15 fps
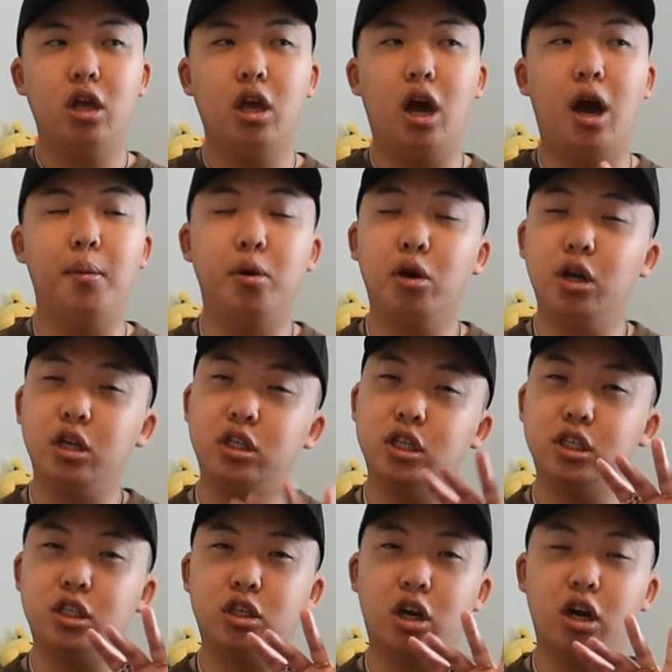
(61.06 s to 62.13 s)
I'm going to
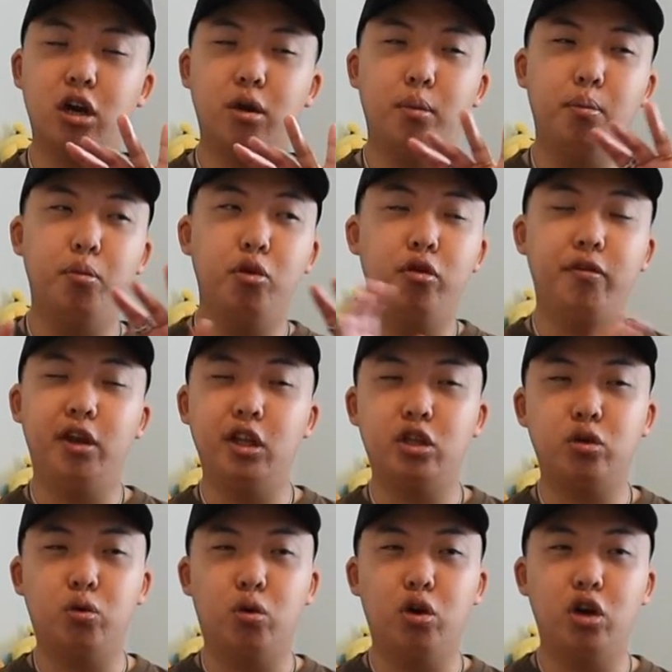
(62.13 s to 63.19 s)
just start moving
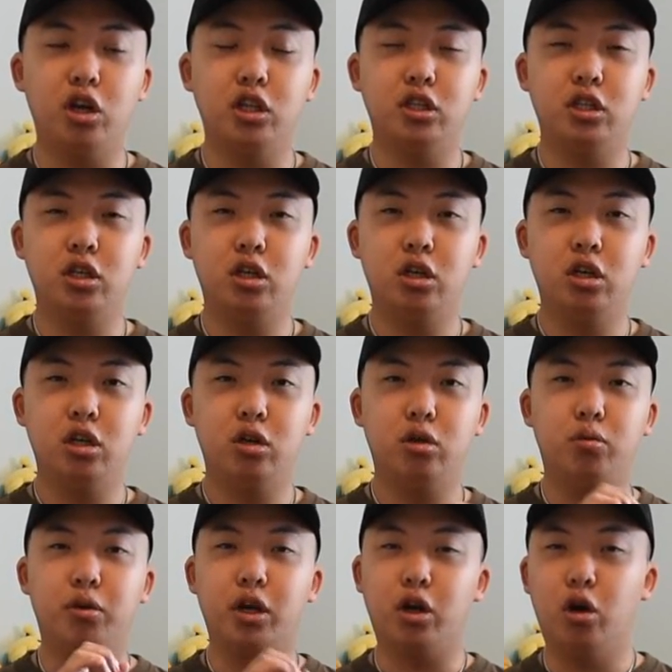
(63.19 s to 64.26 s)
towards
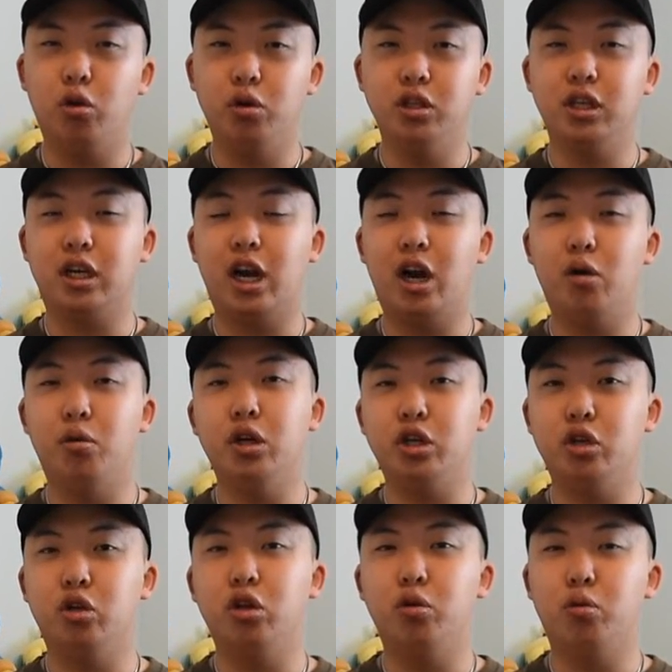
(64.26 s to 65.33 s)
Rick Owens like I
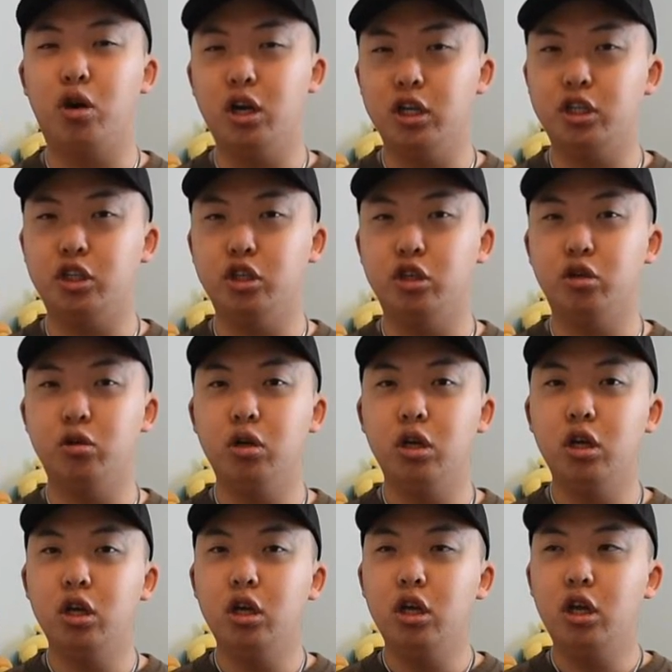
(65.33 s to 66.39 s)
originally wanted to.
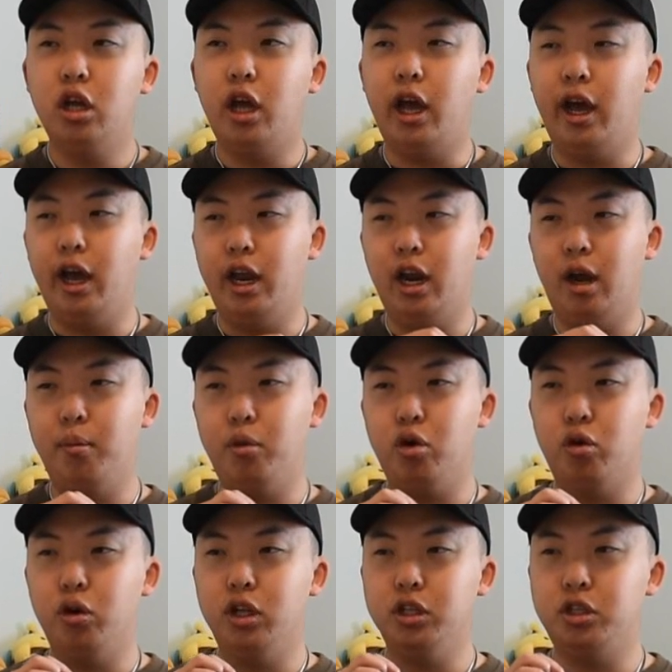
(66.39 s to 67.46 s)
And I'm
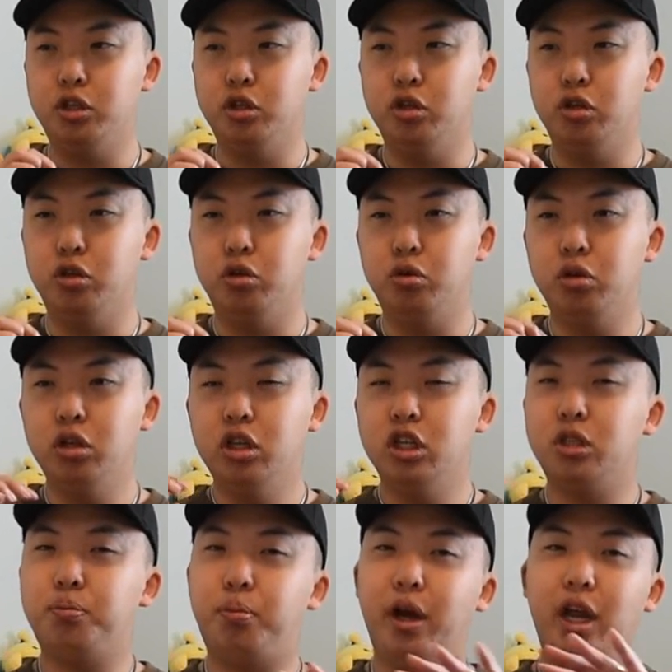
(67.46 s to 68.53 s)
going to
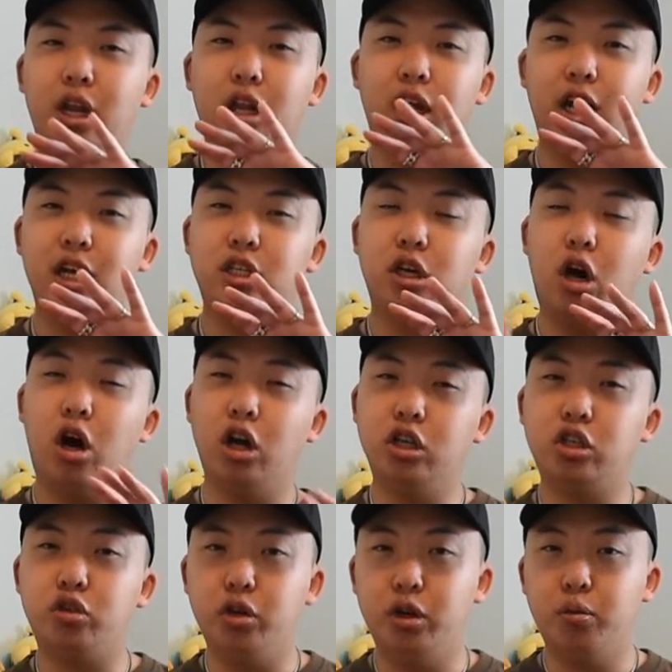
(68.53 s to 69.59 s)
spend less on
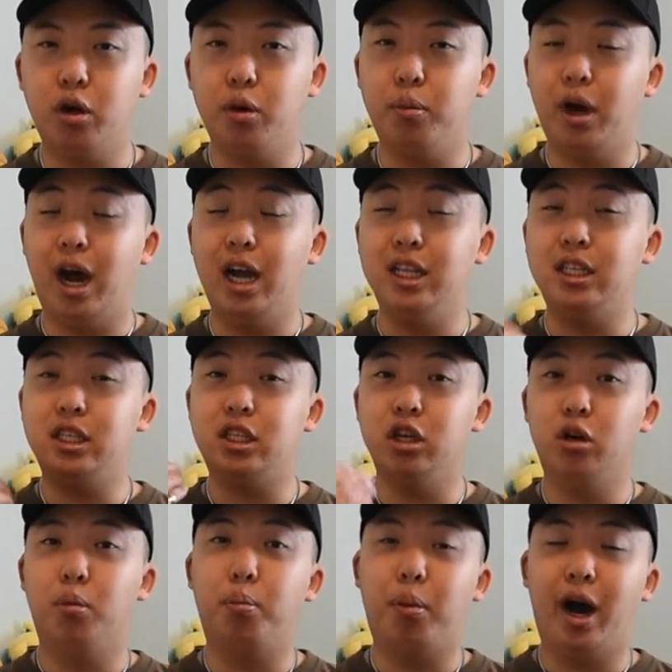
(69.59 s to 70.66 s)
streetwear, but I'd
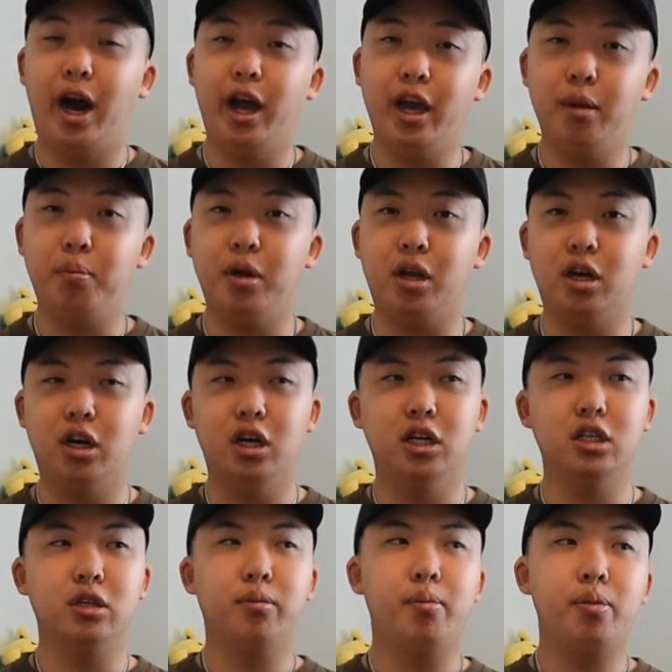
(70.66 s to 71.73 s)
still buy it because